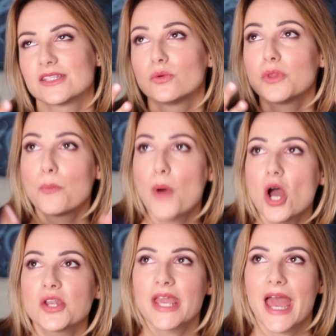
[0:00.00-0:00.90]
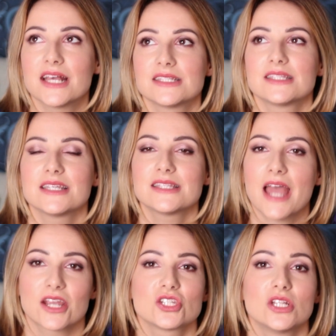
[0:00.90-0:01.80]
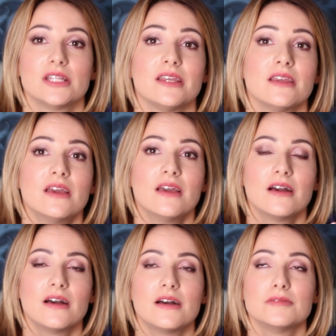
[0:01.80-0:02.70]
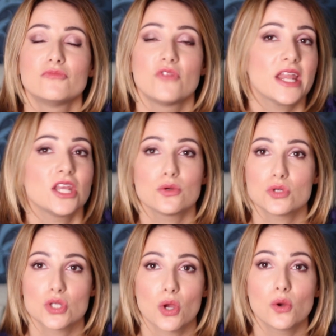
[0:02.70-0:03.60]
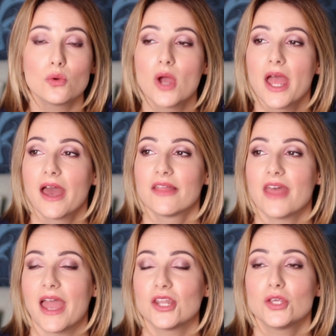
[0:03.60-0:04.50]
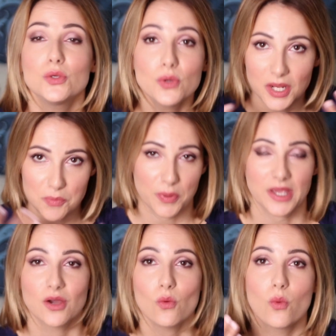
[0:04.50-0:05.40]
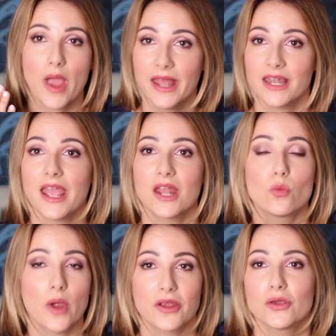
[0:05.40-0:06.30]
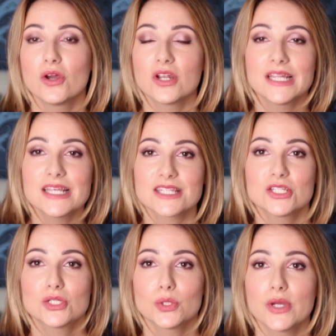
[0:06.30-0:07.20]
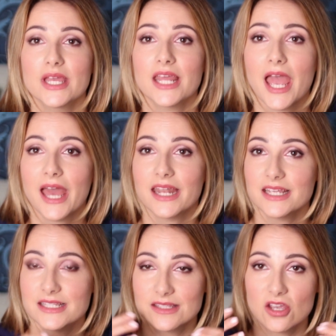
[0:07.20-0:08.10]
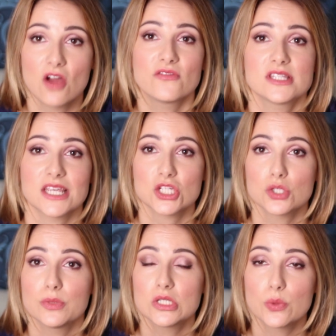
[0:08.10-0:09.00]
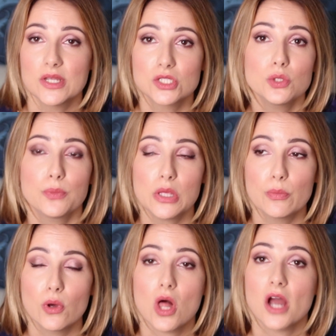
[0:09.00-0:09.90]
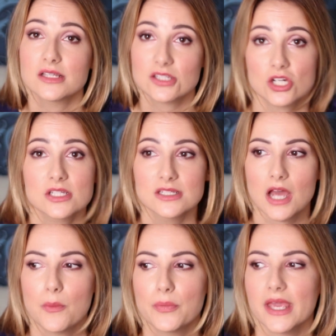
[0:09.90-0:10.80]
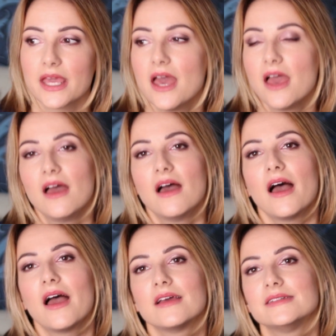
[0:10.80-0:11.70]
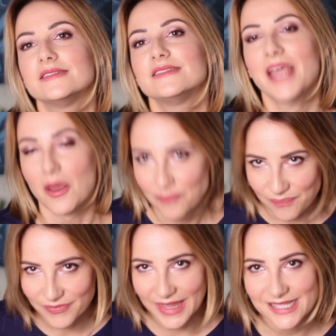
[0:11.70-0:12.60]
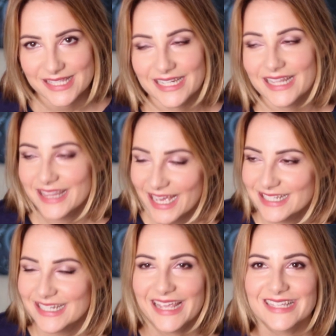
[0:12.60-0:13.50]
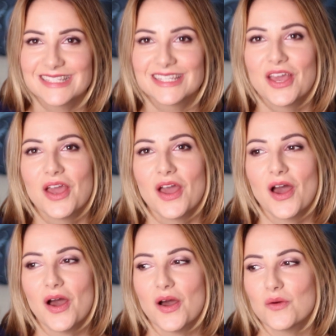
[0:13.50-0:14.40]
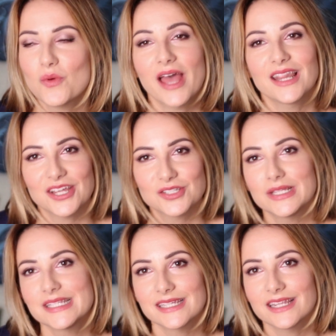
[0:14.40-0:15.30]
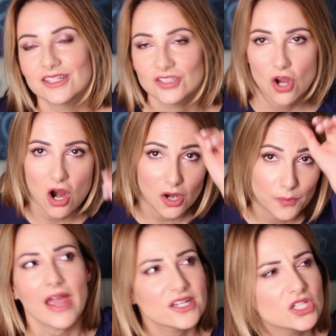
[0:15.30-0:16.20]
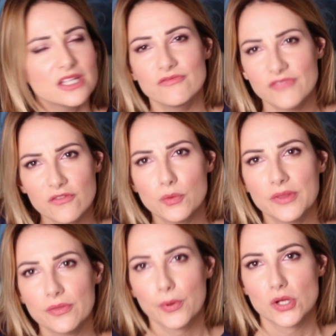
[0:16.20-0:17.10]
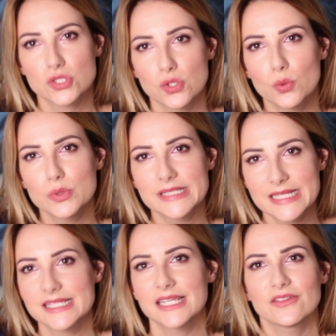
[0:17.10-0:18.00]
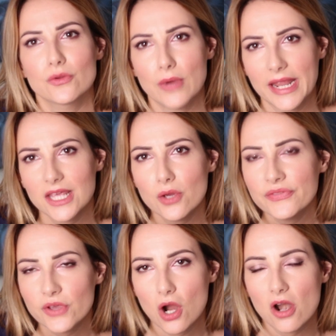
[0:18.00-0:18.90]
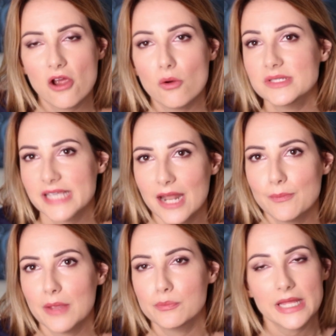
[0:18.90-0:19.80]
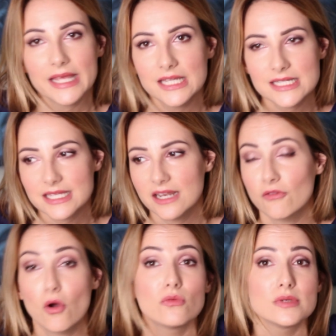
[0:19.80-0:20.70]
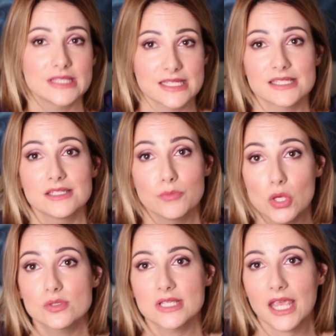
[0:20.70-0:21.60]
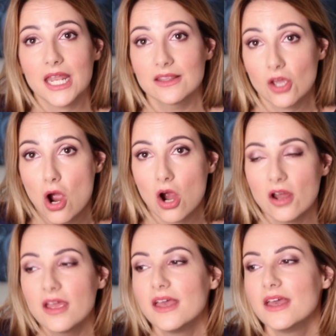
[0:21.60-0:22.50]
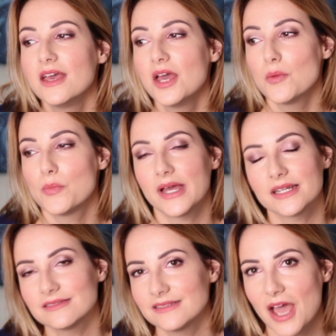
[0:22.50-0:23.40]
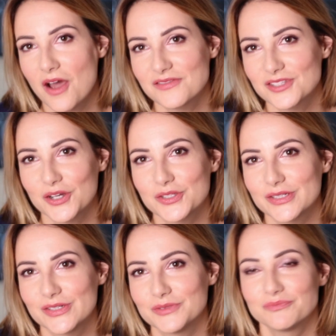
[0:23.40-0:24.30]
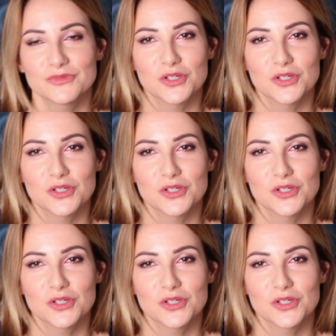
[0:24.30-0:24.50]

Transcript: So the podcast is actually a radio show that you can pick when and where you're gonna listen to it, and it's the conversation between two people on a certain topic, and yeah, that's it. And that is why I like to listen in the car. I've actually never been the person who was listening to the radio in the car. I always had my playlist and I've always listened to music in the car, but now I've started to